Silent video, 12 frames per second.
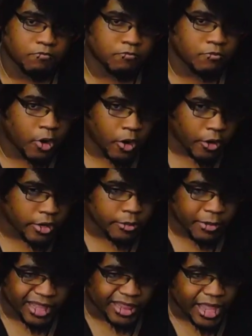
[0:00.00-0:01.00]
part in
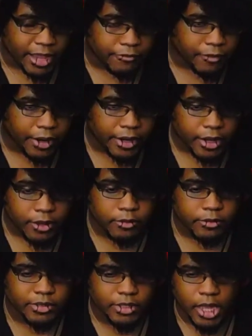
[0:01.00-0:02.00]
my life right now.
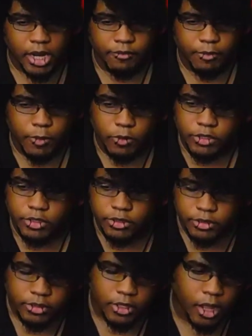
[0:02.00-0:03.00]
It's kind of
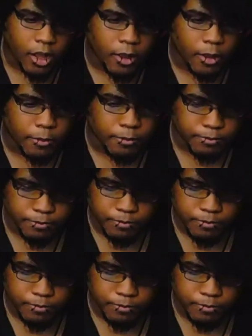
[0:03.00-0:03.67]
emotional. Um,